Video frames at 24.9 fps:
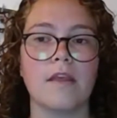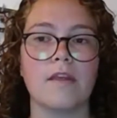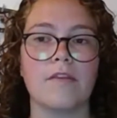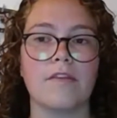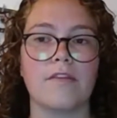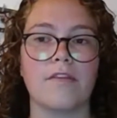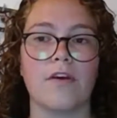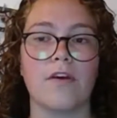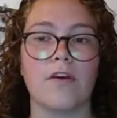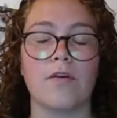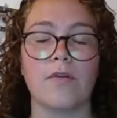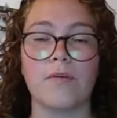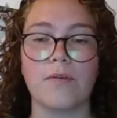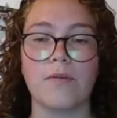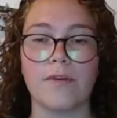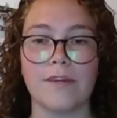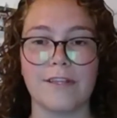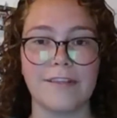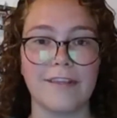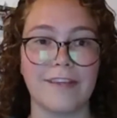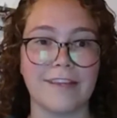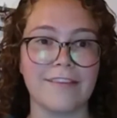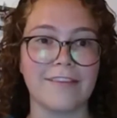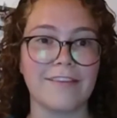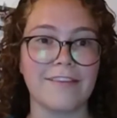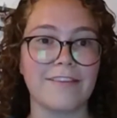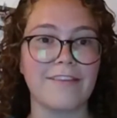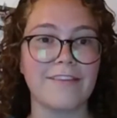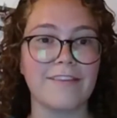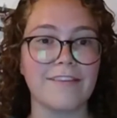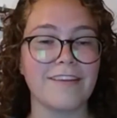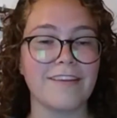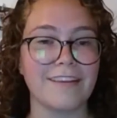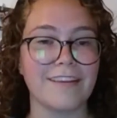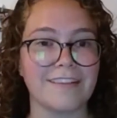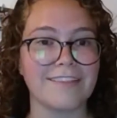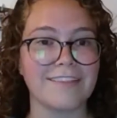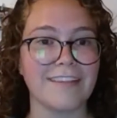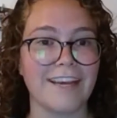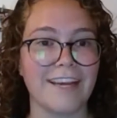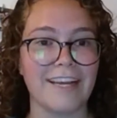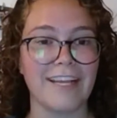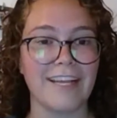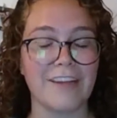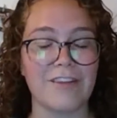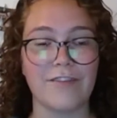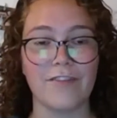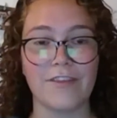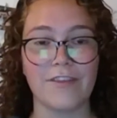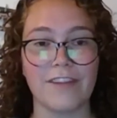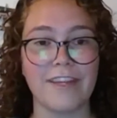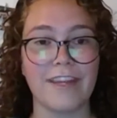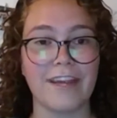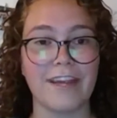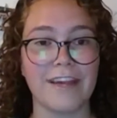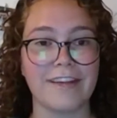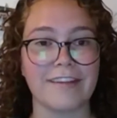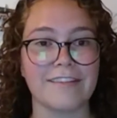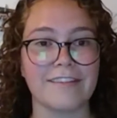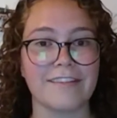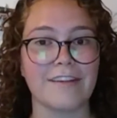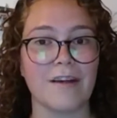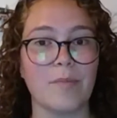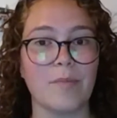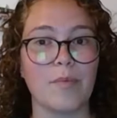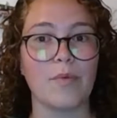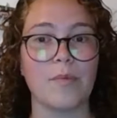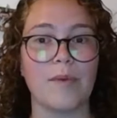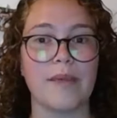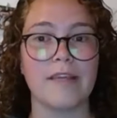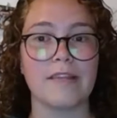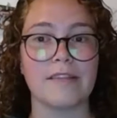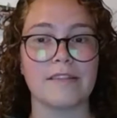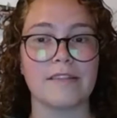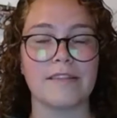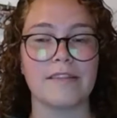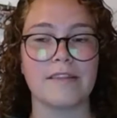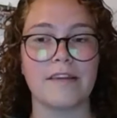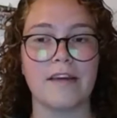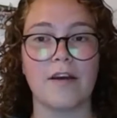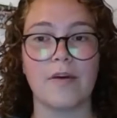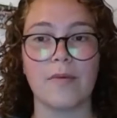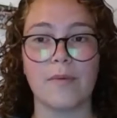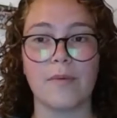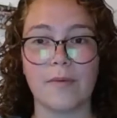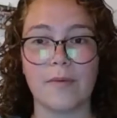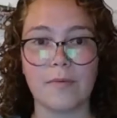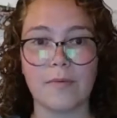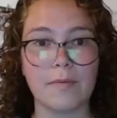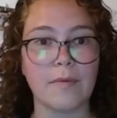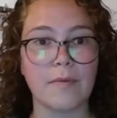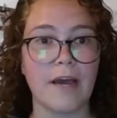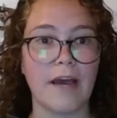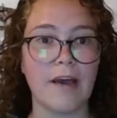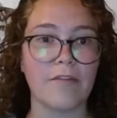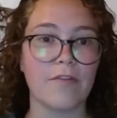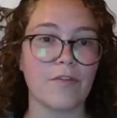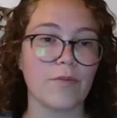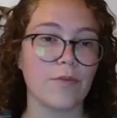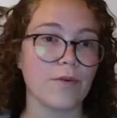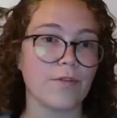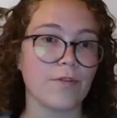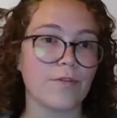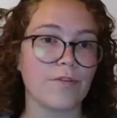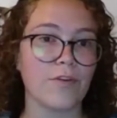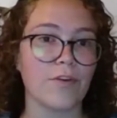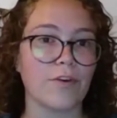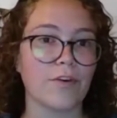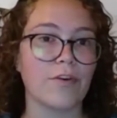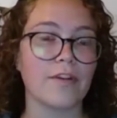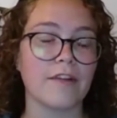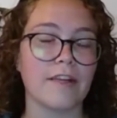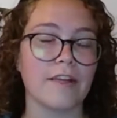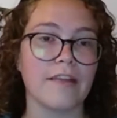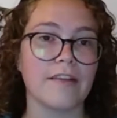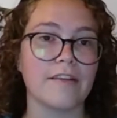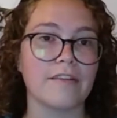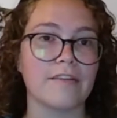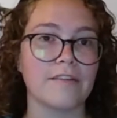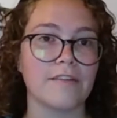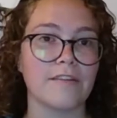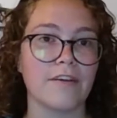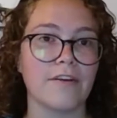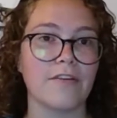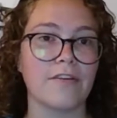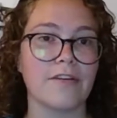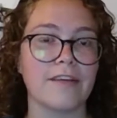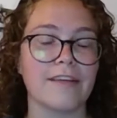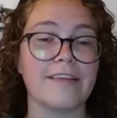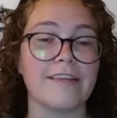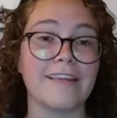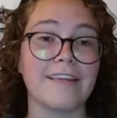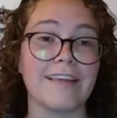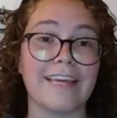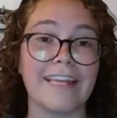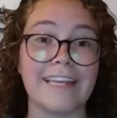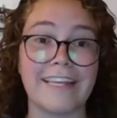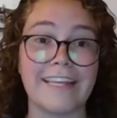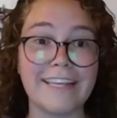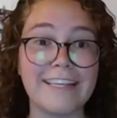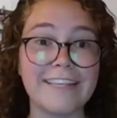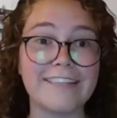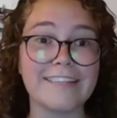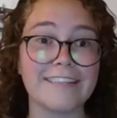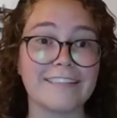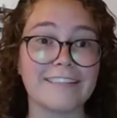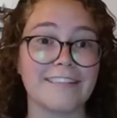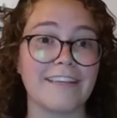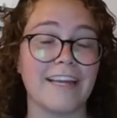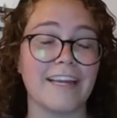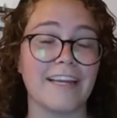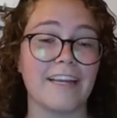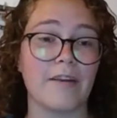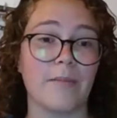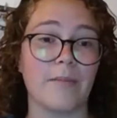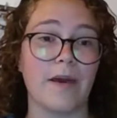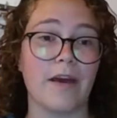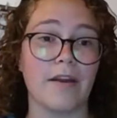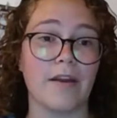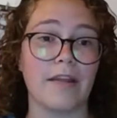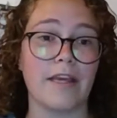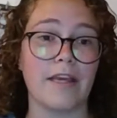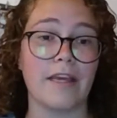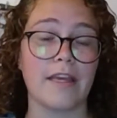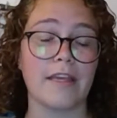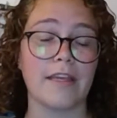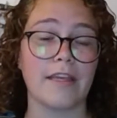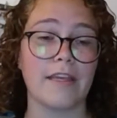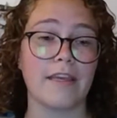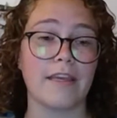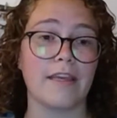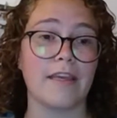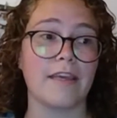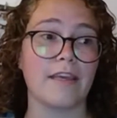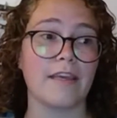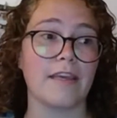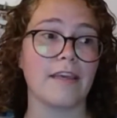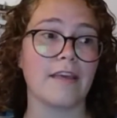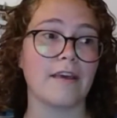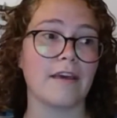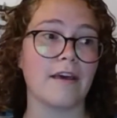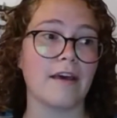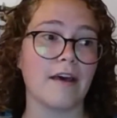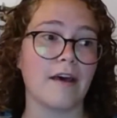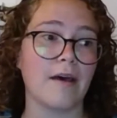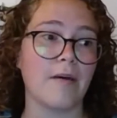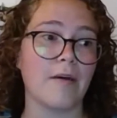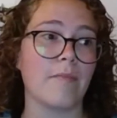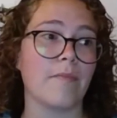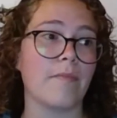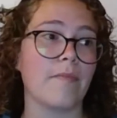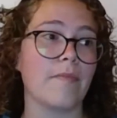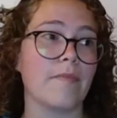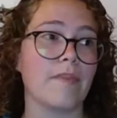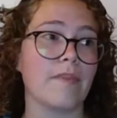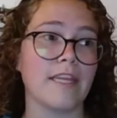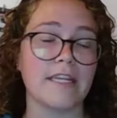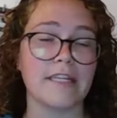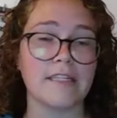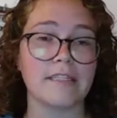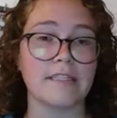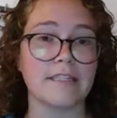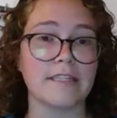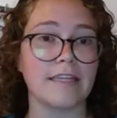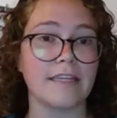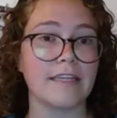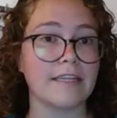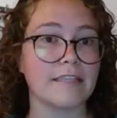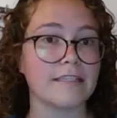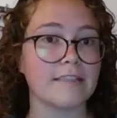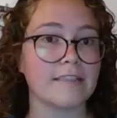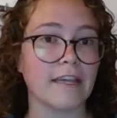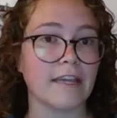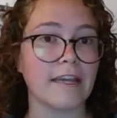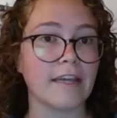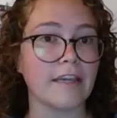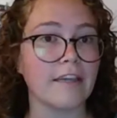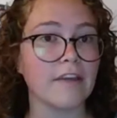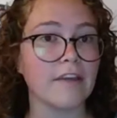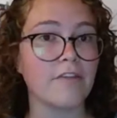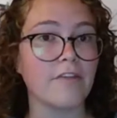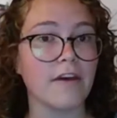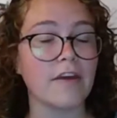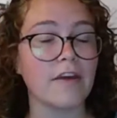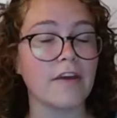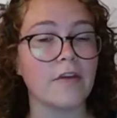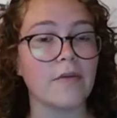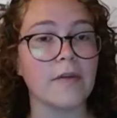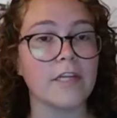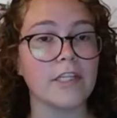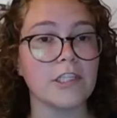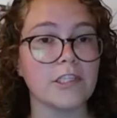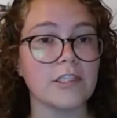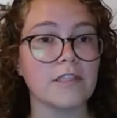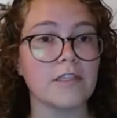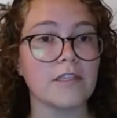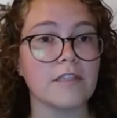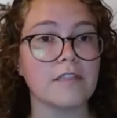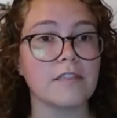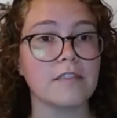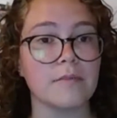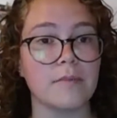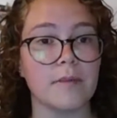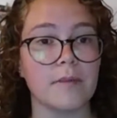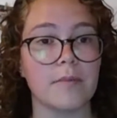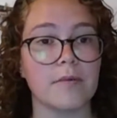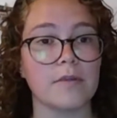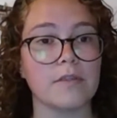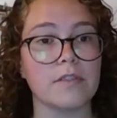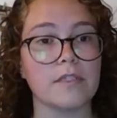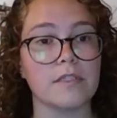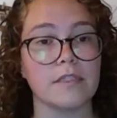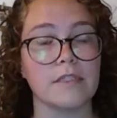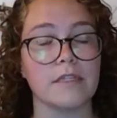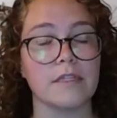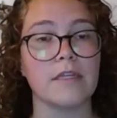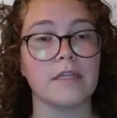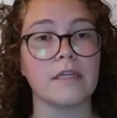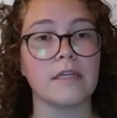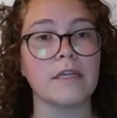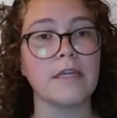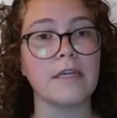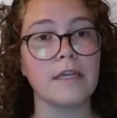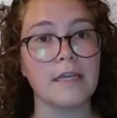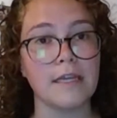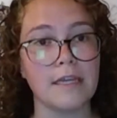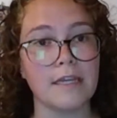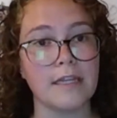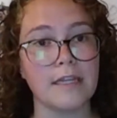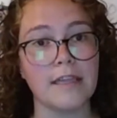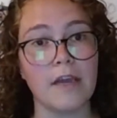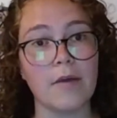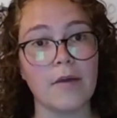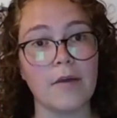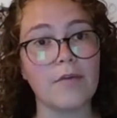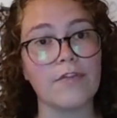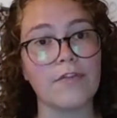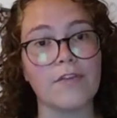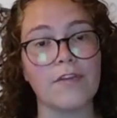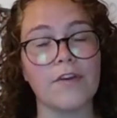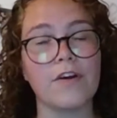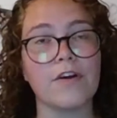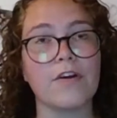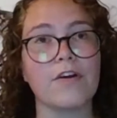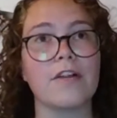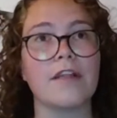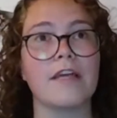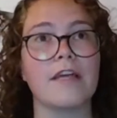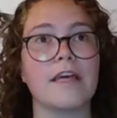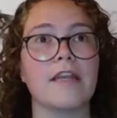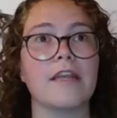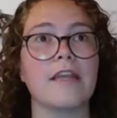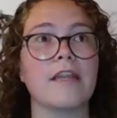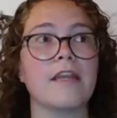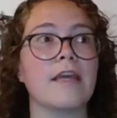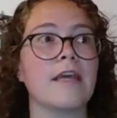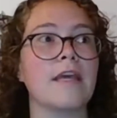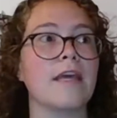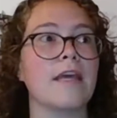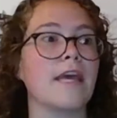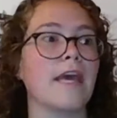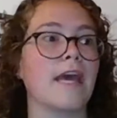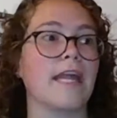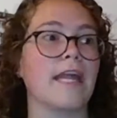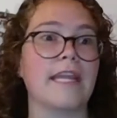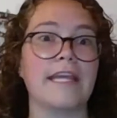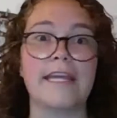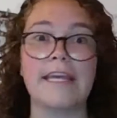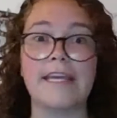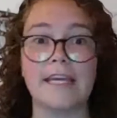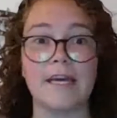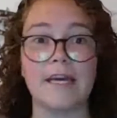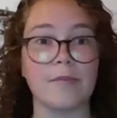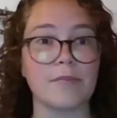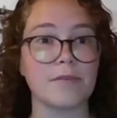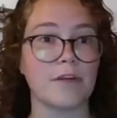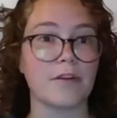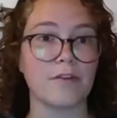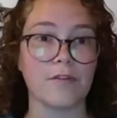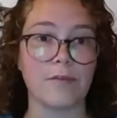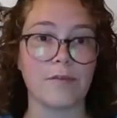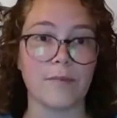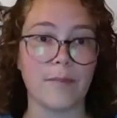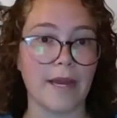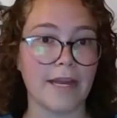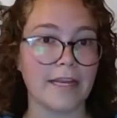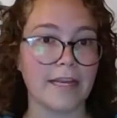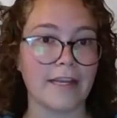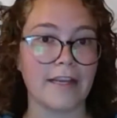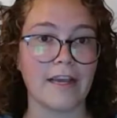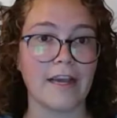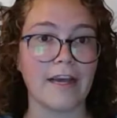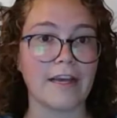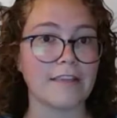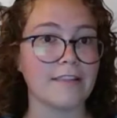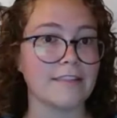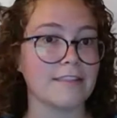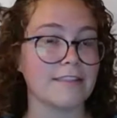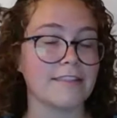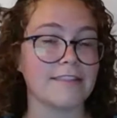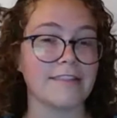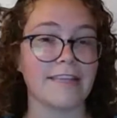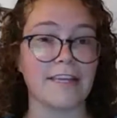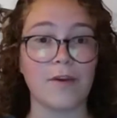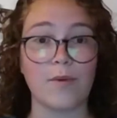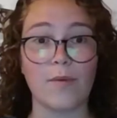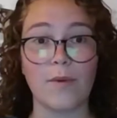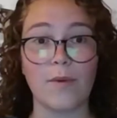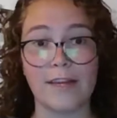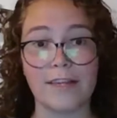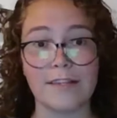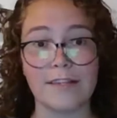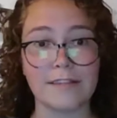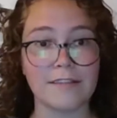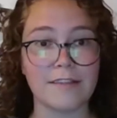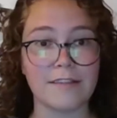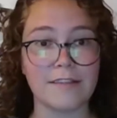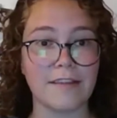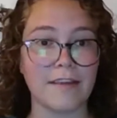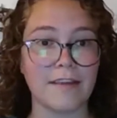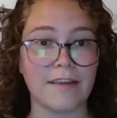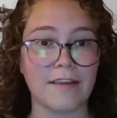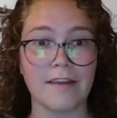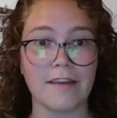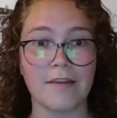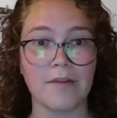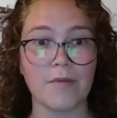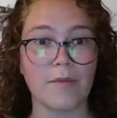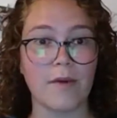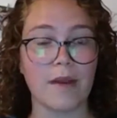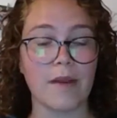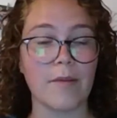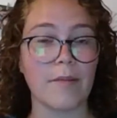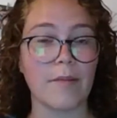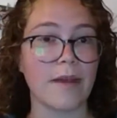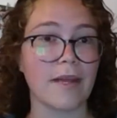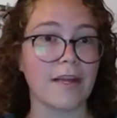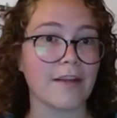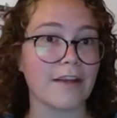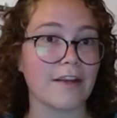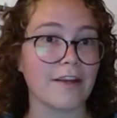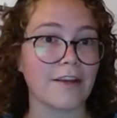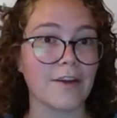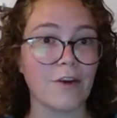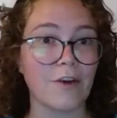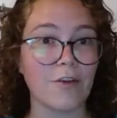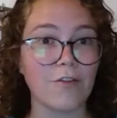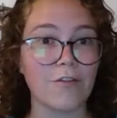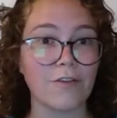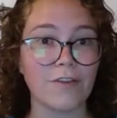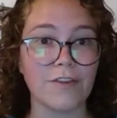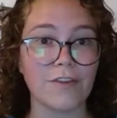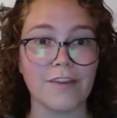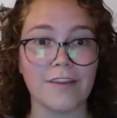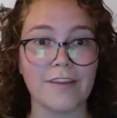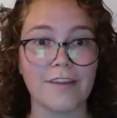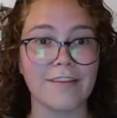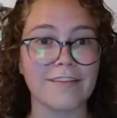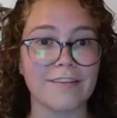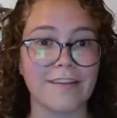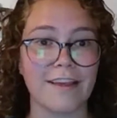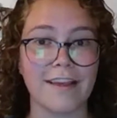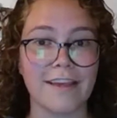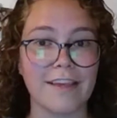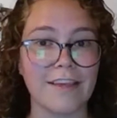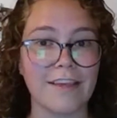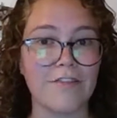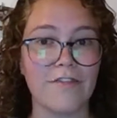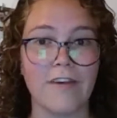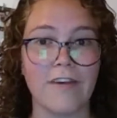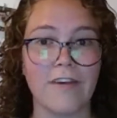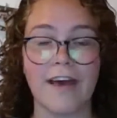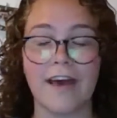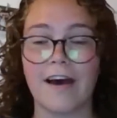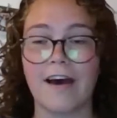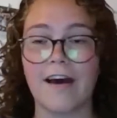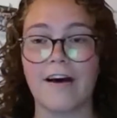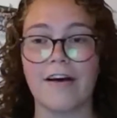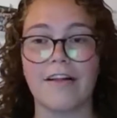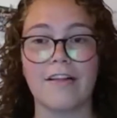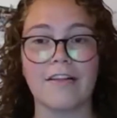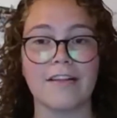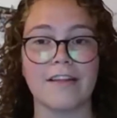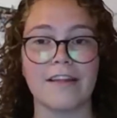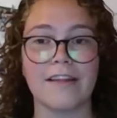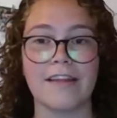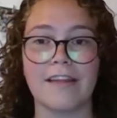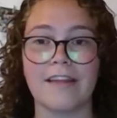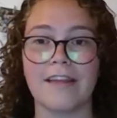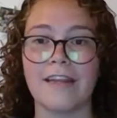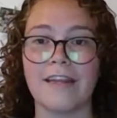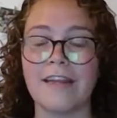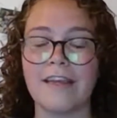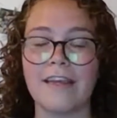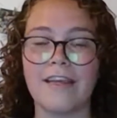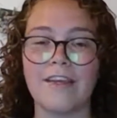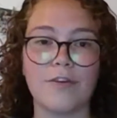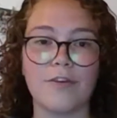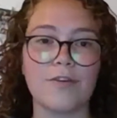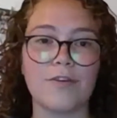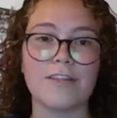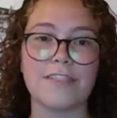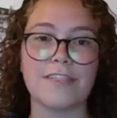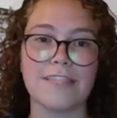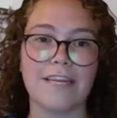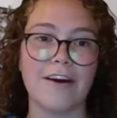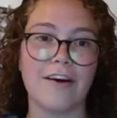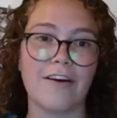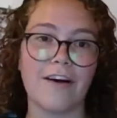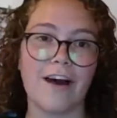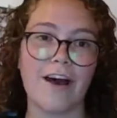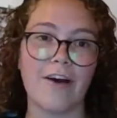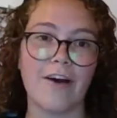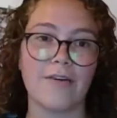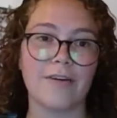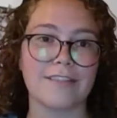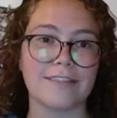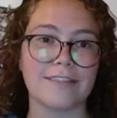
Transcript: So that's exciting for the next couple weeks. We have the referral in, so he's excited about it. He needed to get a psych evaluation to be able to get that referral in, and he kept on reminding us. He's like, when am I going to go for the psych eval? And you could tell how